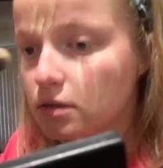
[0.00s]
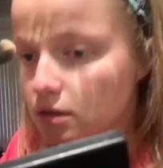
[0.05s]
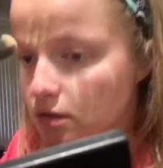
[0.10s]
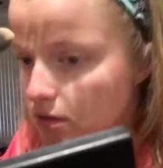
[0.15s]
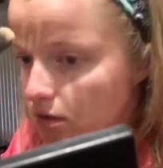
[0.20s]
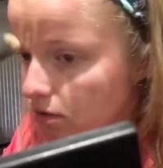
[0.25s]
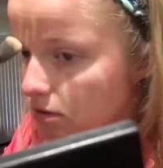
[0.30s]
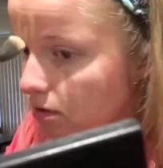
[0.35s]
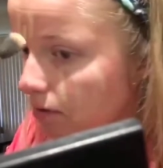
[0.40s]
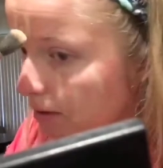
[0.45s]

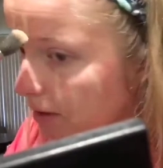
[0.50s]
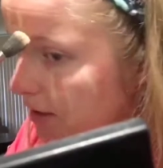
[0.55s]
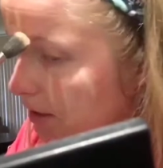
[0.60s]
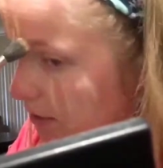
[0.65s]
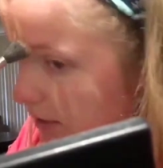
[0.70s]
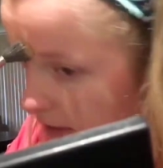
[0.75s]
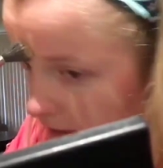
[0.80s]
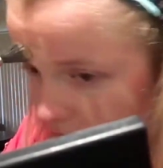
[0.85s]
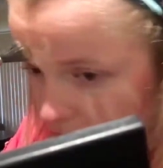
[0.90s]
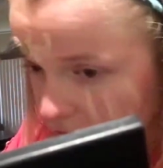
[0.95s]
So I'm going to go
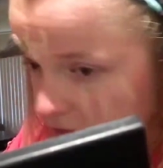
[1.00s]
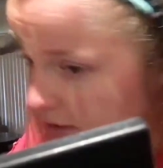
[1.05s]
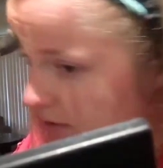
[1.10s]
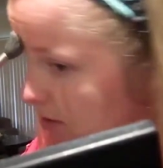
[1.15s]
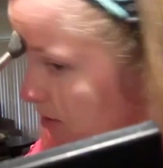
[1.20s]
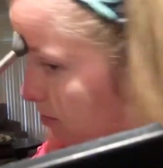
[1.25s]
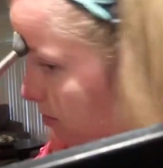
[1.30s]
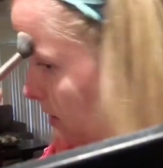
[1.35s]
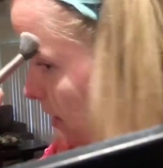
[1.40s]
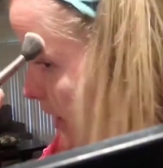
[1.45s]
ahead and just
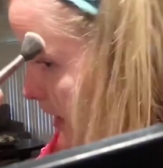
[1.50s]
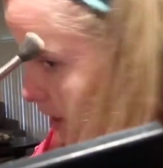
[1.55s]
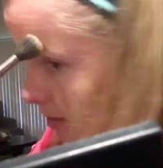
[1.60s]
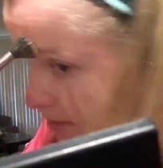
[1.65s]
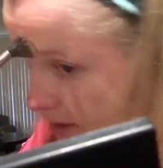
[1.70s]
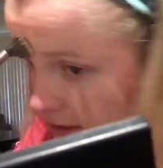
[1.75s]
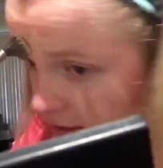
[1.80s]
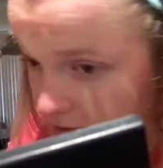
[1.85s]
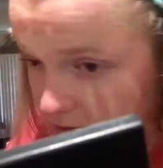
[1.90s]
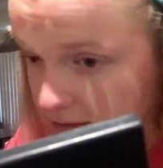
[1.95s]
apply my
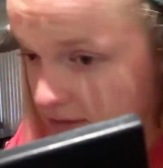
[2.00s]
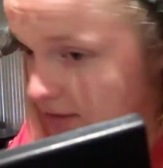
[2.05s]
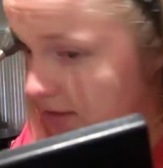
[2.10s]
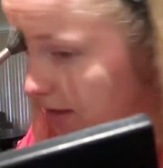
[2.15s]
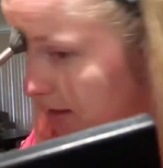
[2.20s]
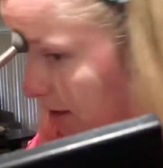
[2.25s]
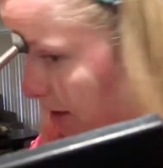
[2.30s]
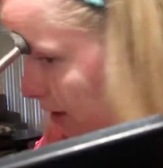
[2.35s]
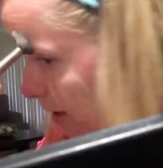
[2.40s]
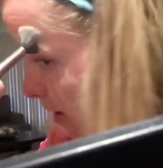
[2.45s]

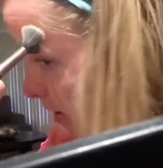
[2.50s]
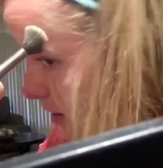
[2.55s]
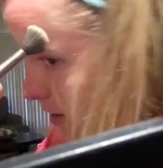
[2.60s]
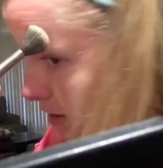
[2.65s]
concealer.